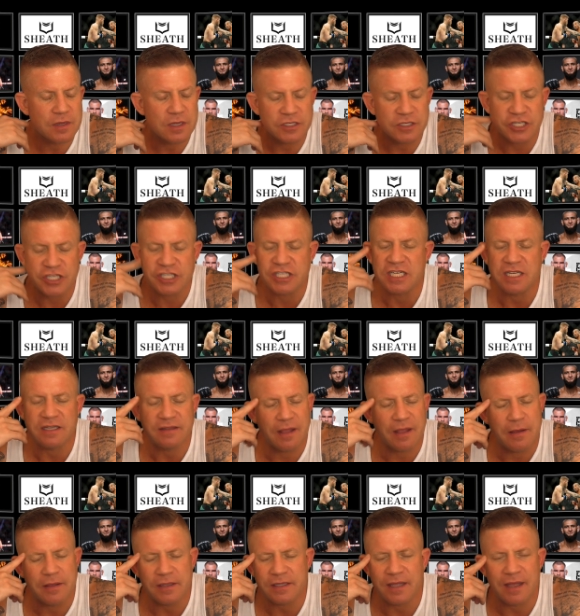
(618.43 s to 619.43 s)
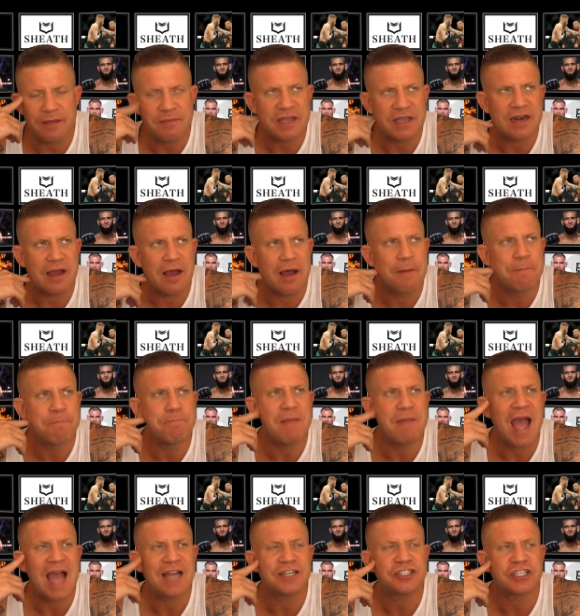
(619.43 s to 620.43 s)
just uh, I mean,
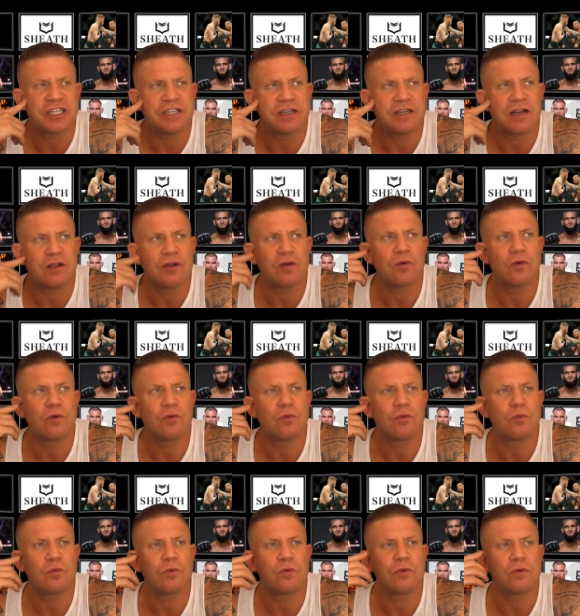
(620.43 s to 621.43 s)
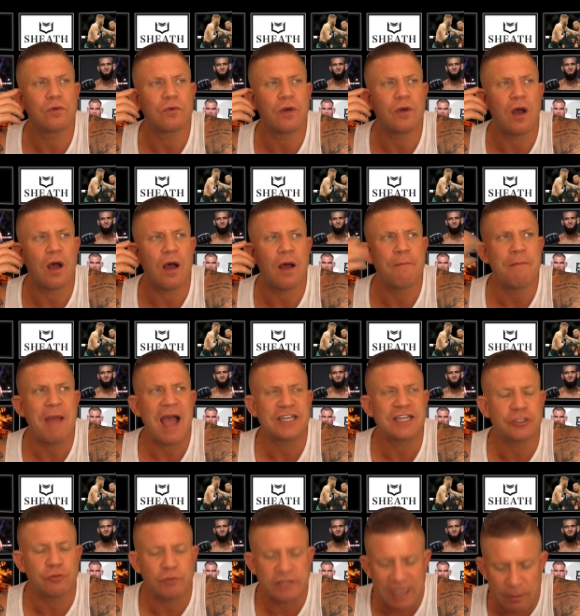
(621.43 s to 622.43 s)
imagine,
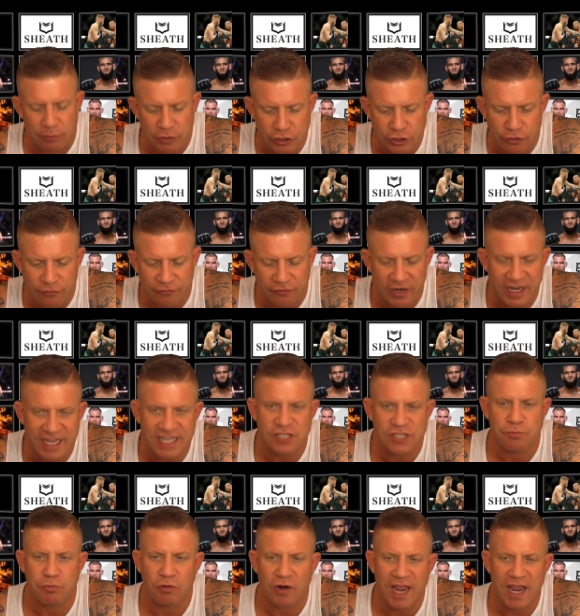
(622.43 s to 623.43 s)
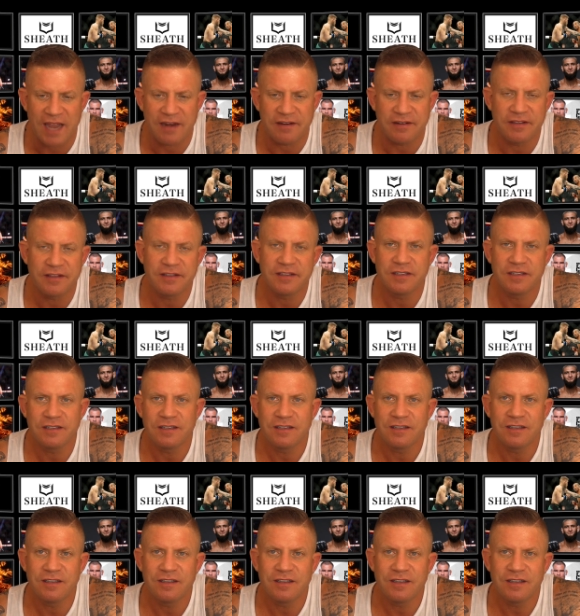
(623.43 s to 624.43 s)
imagine what that would do for his brand.
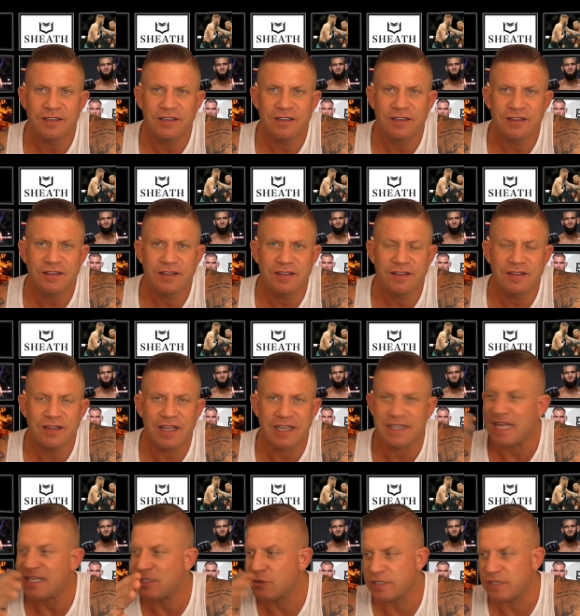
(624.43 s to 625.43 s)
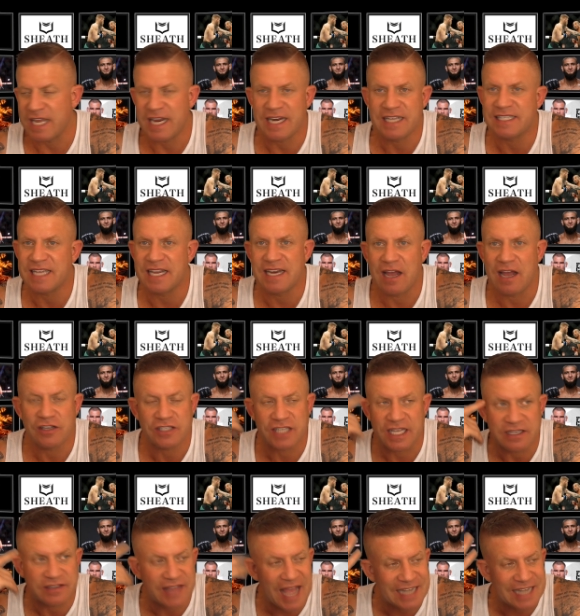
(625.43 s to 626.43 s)
Like that's what Danny said, and I was
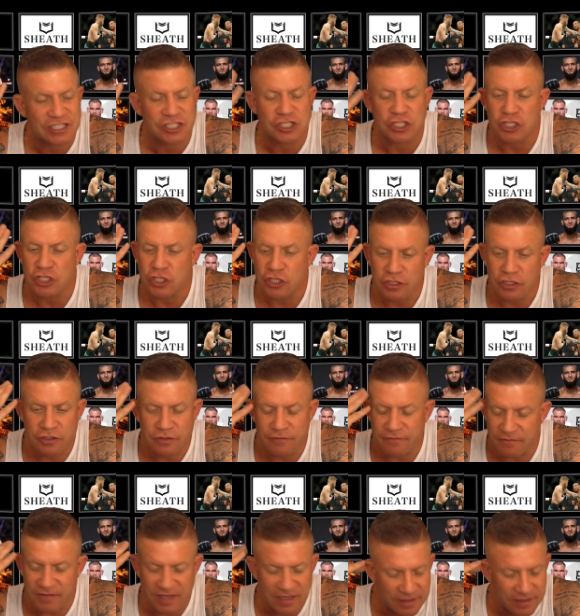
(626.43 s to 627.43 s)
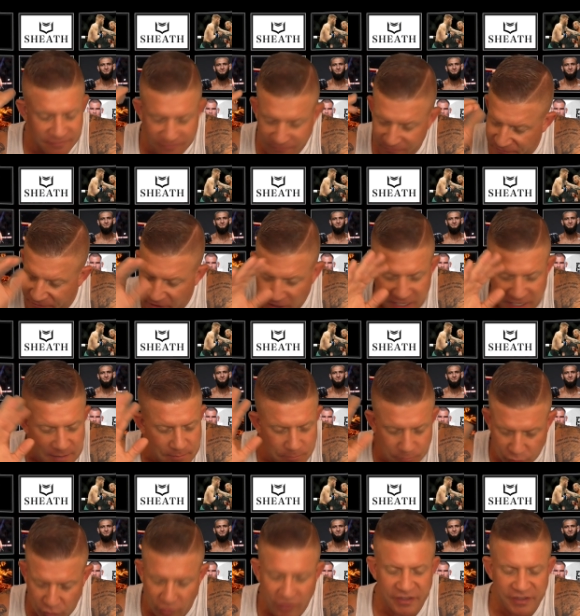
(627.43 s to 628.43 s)
like, that's fucking
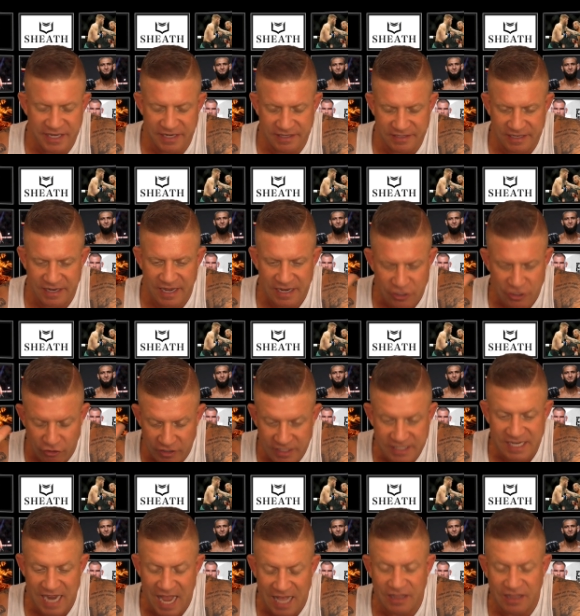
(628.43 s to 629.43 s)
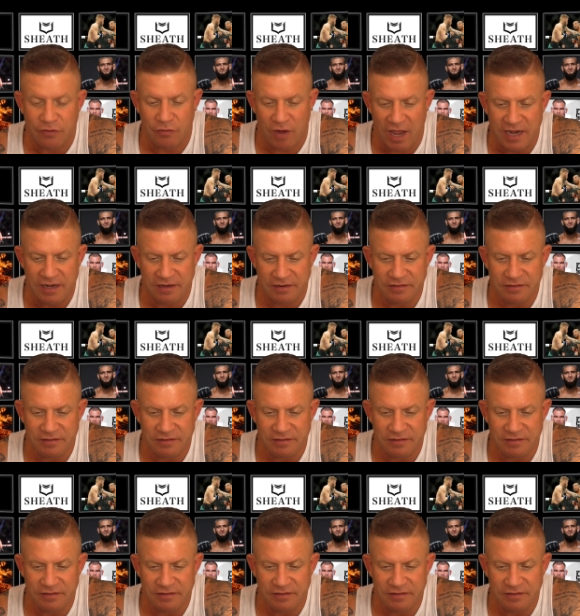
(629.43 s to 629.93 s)
brilliant. You're exactly right,